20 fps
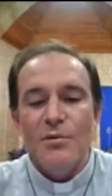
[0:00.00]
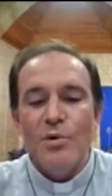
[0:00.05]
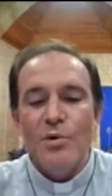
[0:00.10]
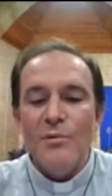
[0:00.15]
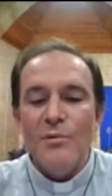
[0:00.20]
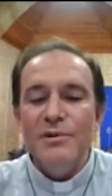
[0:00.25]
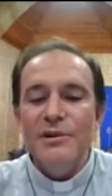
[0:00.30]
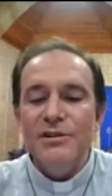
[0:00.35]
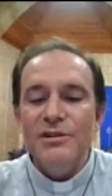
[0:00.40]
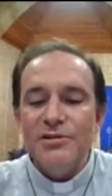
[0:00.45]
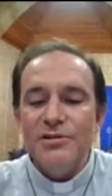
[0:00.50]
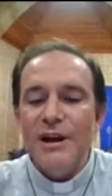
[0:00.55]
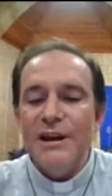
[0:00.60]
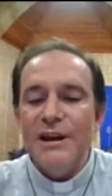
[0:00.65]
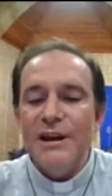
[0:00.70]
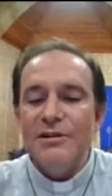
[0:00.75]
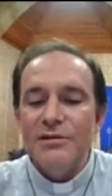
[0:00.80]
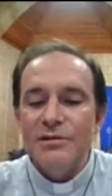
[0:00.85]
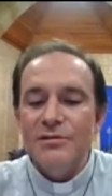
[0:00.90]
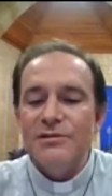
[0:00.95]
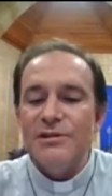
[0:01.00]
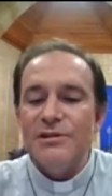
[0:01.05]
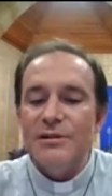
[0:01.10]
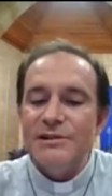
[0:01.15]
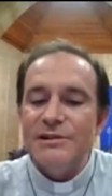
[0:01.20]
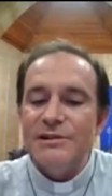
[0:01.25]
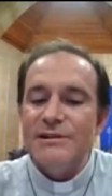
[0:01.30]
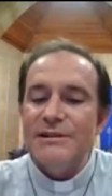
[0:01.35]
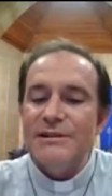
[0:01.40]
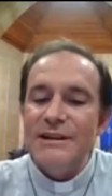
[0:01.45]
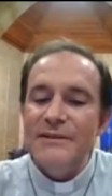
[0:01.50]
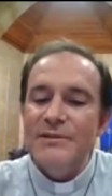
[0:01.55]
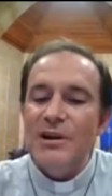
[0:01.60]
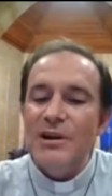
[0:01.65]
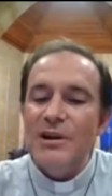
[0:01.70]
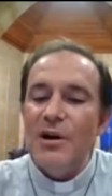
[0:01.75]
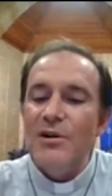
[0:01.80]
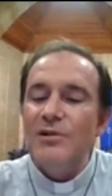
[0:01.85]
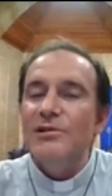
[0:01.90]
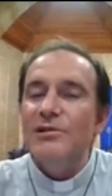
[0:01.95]
What will you try and do so as to live
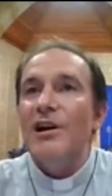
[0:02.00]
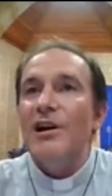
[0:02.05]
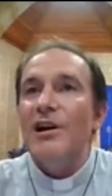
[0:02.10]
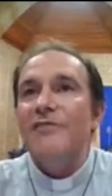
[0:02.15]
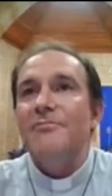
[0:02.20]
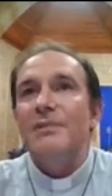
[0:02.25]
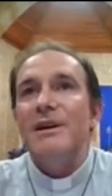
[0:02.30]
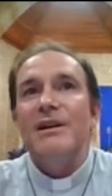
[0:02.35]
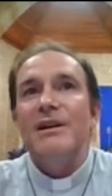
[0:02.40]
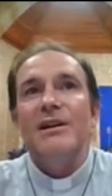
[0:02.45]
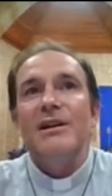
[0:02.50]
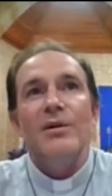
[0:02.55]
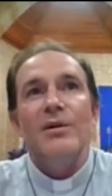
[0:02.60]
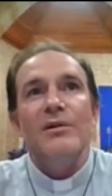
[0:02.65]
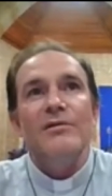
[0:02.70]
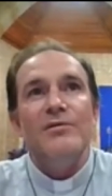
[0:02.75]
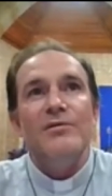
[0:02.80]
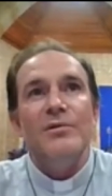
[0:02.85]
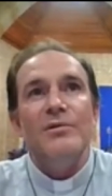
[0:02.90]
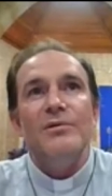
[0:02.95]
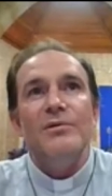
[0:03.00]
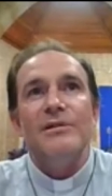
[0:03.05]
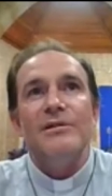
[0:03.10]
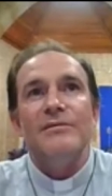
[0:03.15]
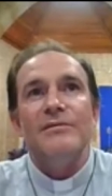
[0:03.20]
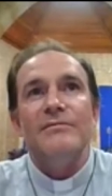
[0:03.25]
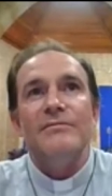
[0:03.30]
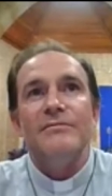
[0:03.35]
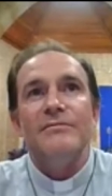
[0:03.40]
your own life better going forward?